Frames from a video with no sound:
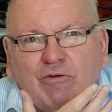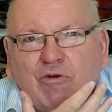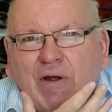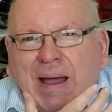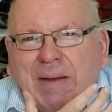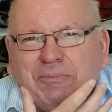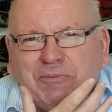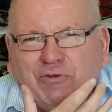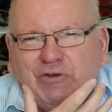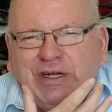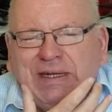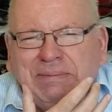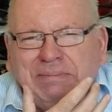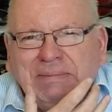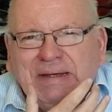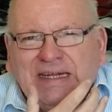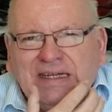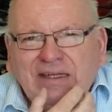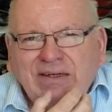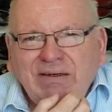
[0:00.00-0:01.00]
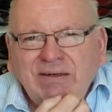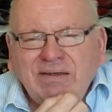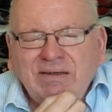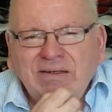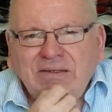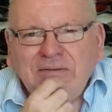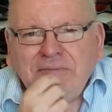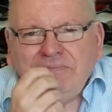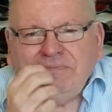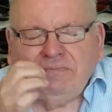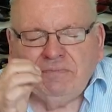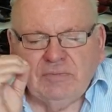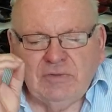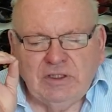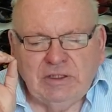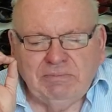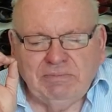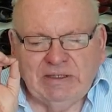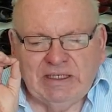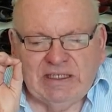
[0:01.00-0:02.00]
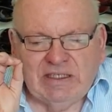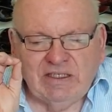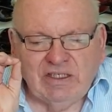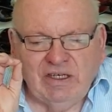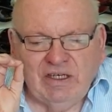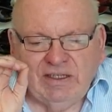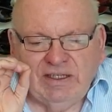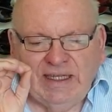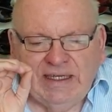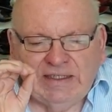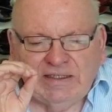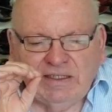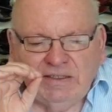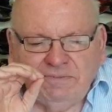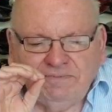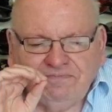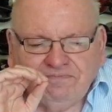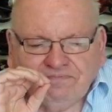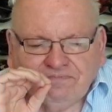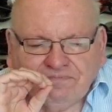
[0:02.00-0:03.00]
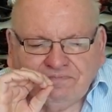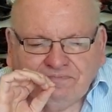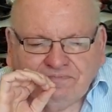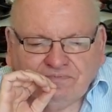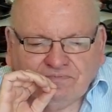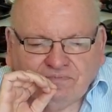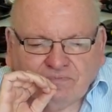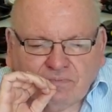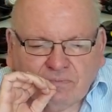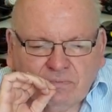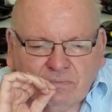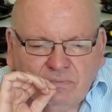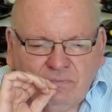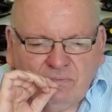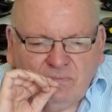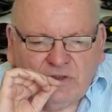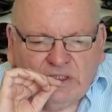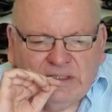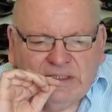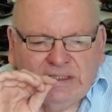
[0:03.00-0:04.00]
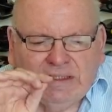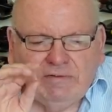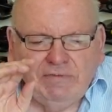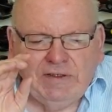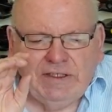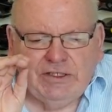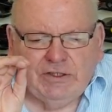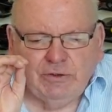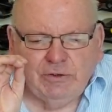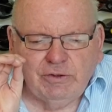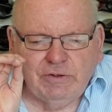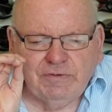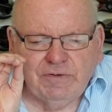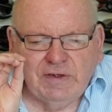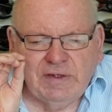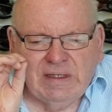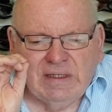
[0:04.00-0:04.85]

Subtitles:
ripe green melon, but it's got that lovely sort of